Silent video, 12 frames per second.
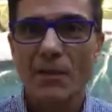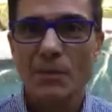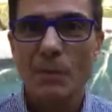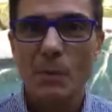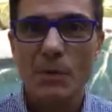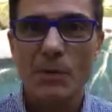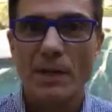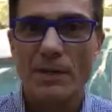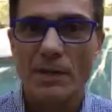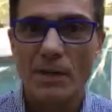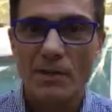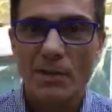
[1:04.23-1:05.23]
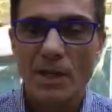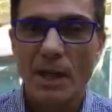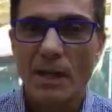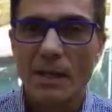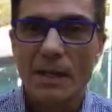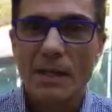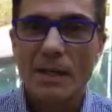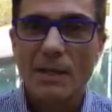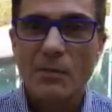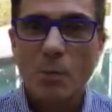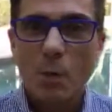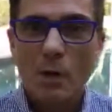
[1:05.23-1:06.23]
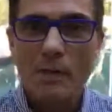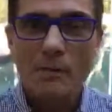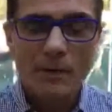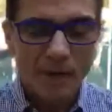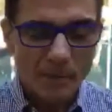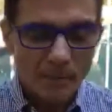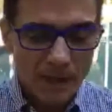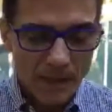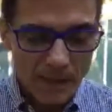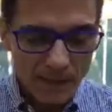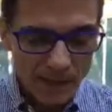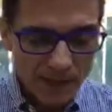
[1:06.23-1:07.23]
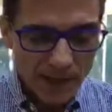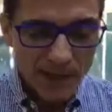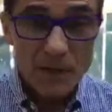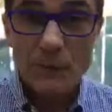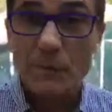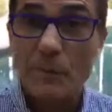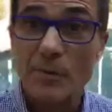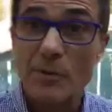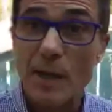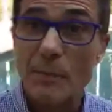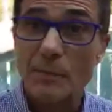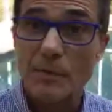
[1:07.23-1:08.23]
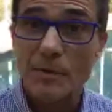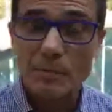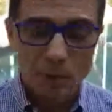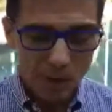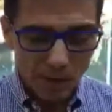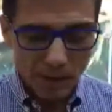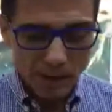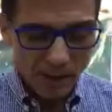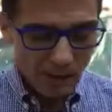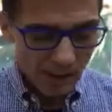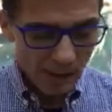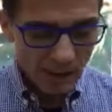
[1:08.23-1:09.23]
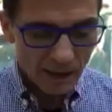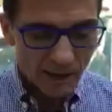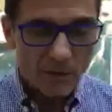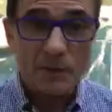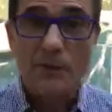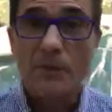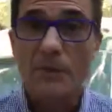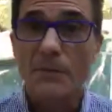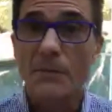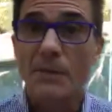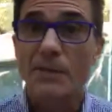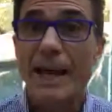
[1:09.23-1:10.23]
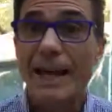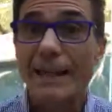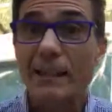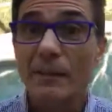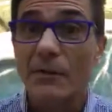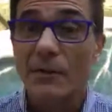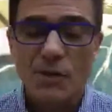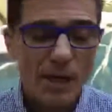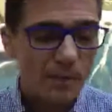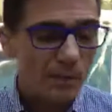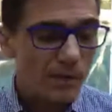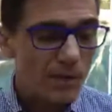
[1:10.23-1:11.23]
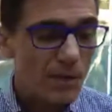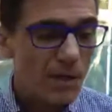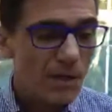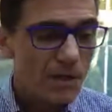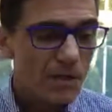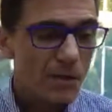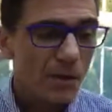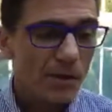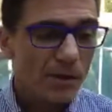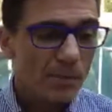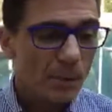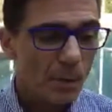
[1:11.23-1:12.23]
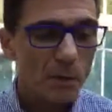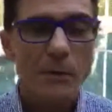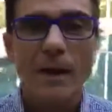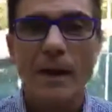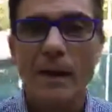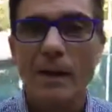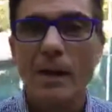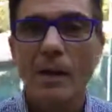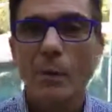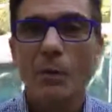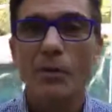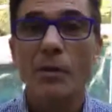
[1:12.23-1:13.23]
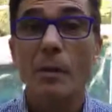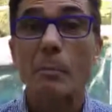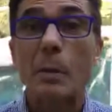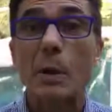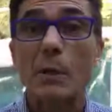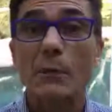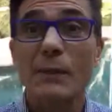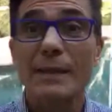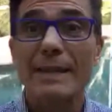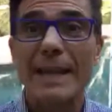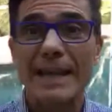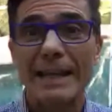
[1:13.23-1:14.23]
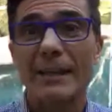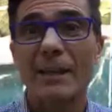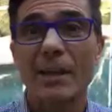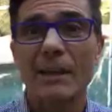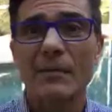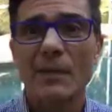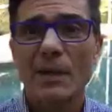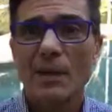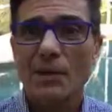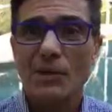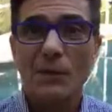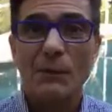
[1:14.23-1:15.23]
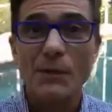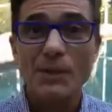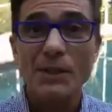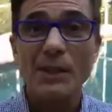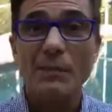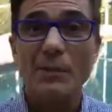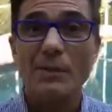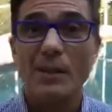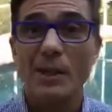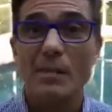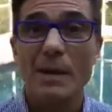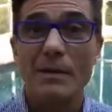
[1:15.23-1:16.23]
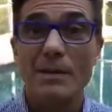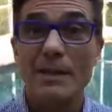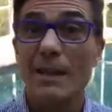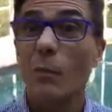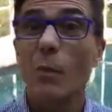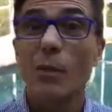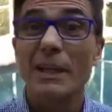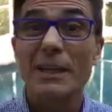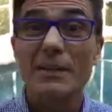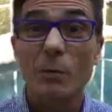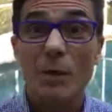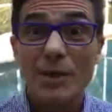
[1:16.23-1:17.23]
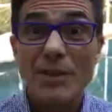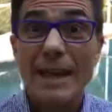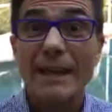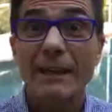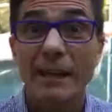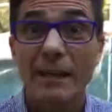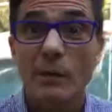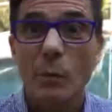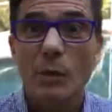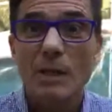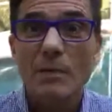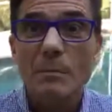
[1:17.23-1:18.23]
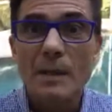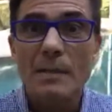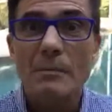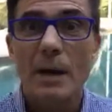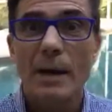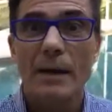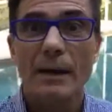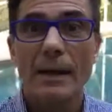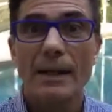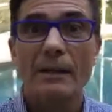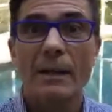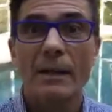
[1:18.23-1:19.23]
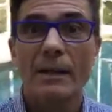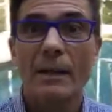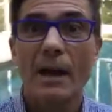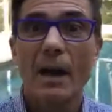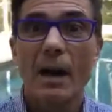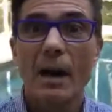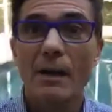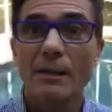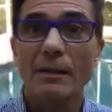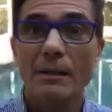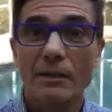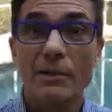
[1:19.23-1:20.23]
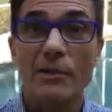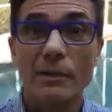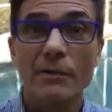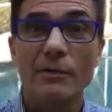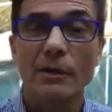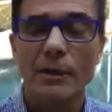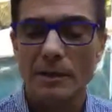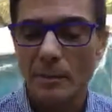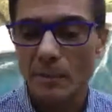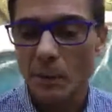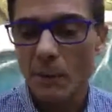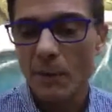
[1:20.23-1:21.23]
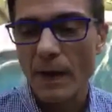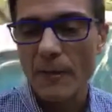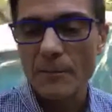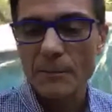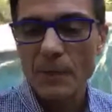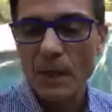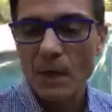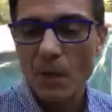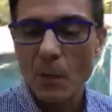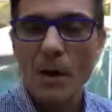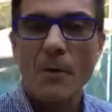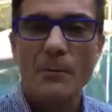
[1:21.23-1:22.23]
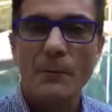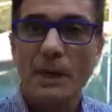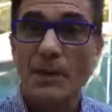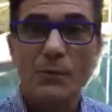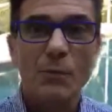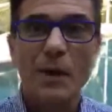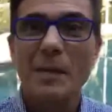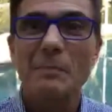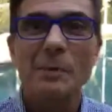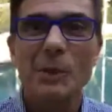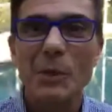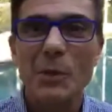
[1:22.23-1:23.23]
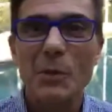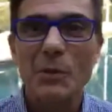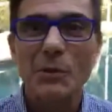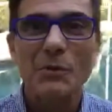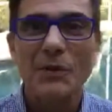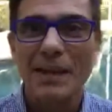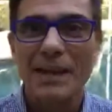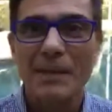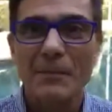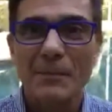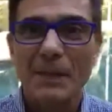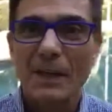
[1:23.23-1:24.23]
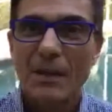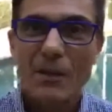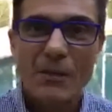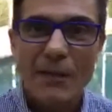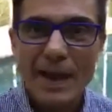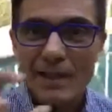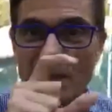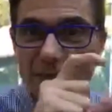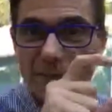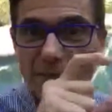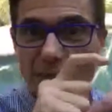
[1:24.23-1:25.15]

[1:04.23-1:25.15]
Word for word: this Poolside Sales Chat is one of them, and it's actually from a chapter in his book. And the, the, the title of the chapter is Starting Your Profile with the Perfect Headline. So the first thing I want to talk about is like, what is, what is a headline? What do you mean by a headline on, in your LinkedIn profile? Well, it's right below your name. That